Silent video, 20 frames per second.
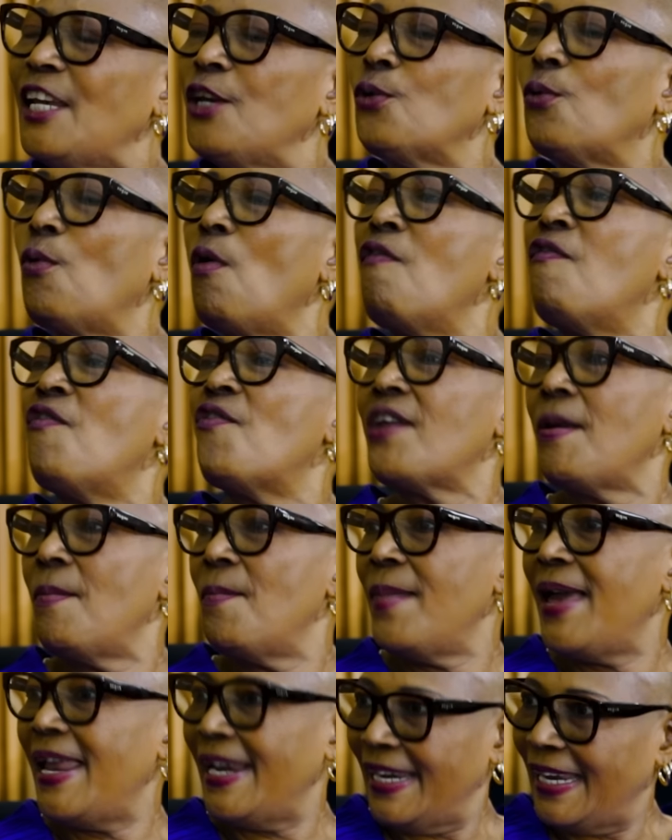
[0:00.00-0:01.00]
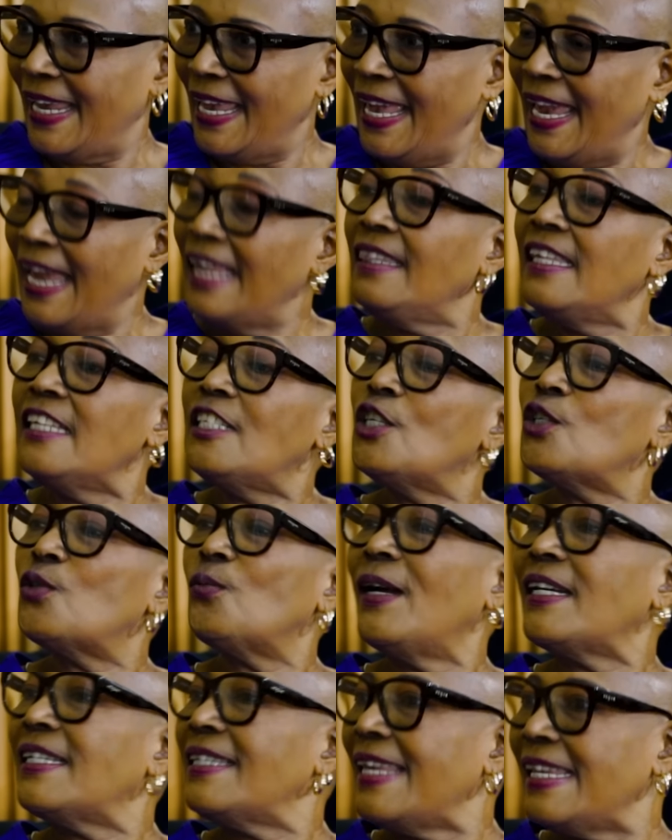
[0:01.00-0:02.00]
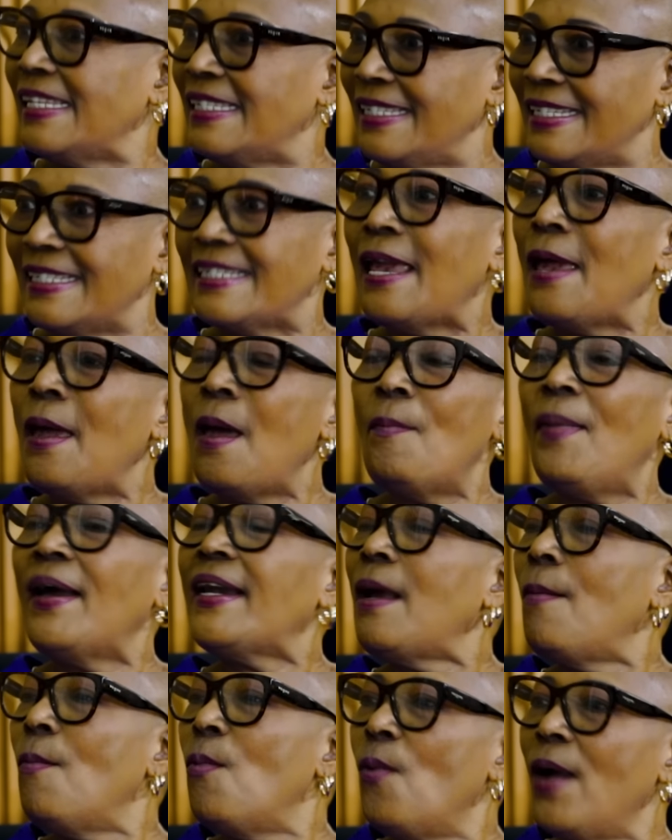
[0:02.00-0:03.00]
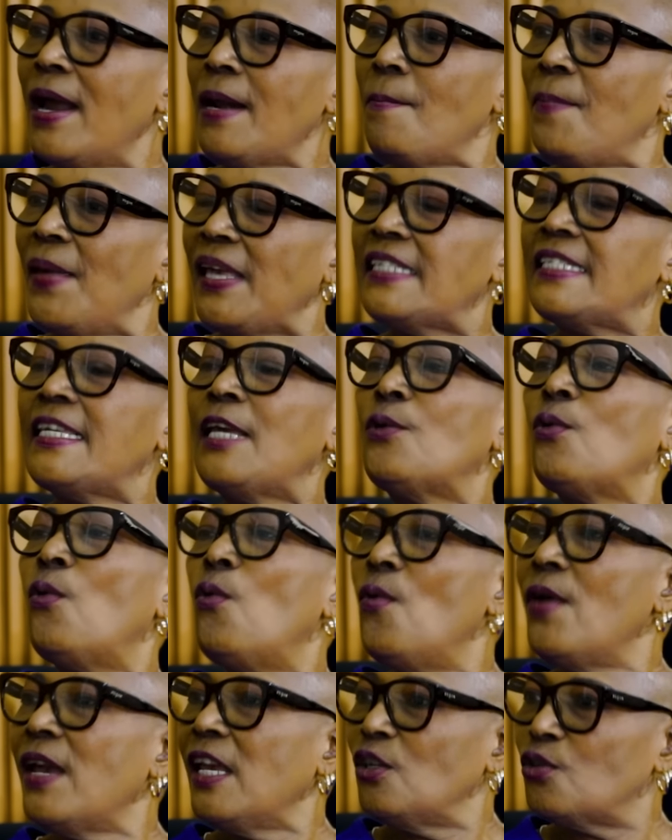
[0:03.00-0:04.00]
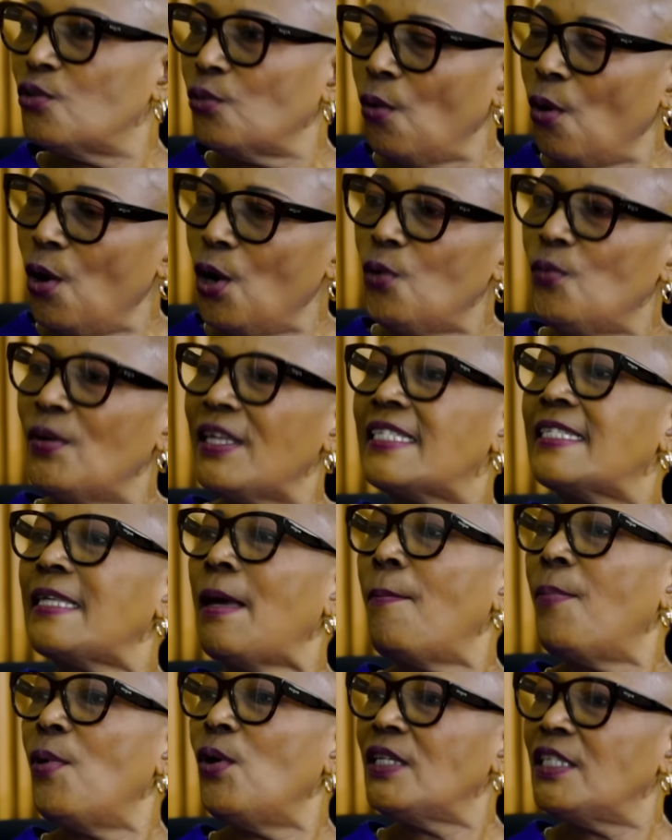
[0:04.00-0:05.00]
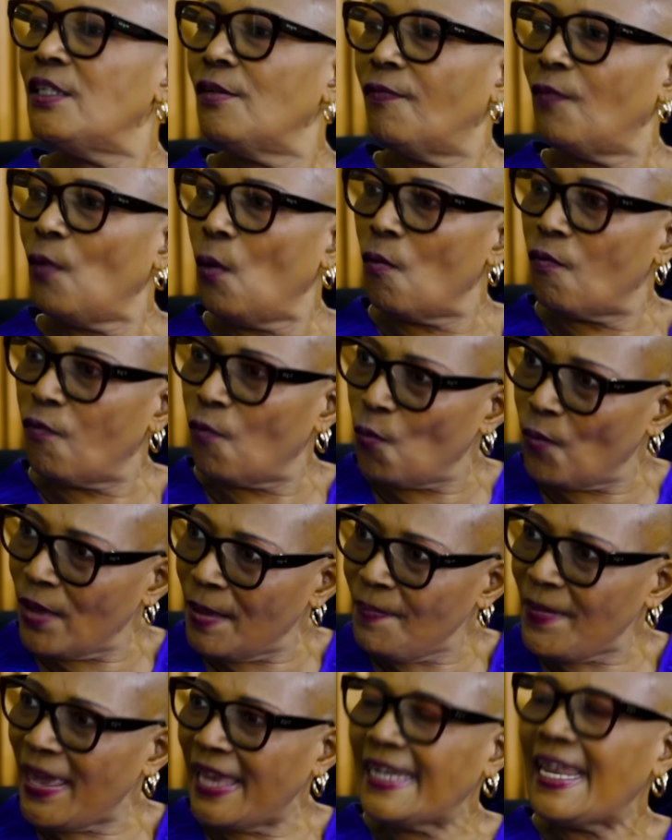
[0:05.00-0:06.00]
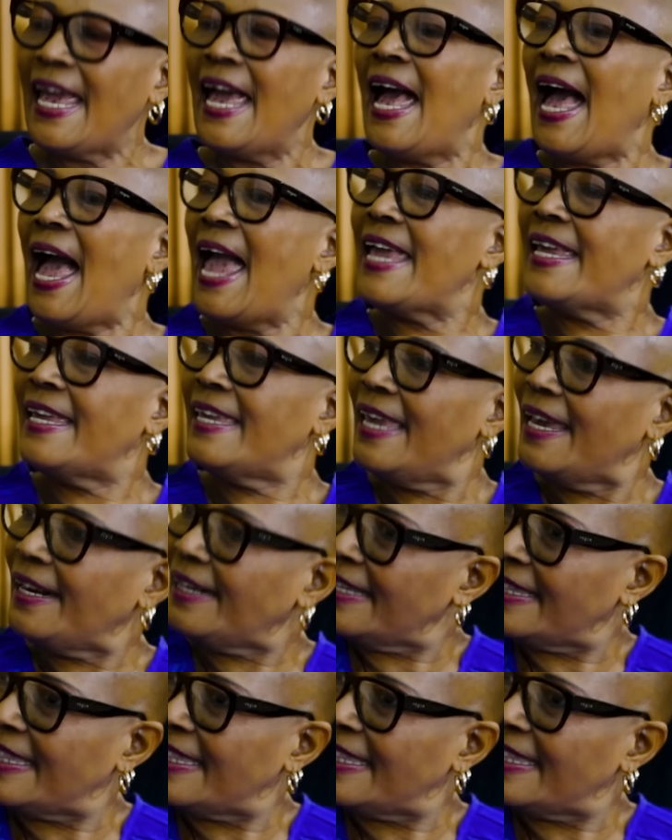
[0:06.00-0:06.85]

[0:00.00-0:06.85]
and go for a man. And this is what they did. But I'm one person who is always supportive of women. I carry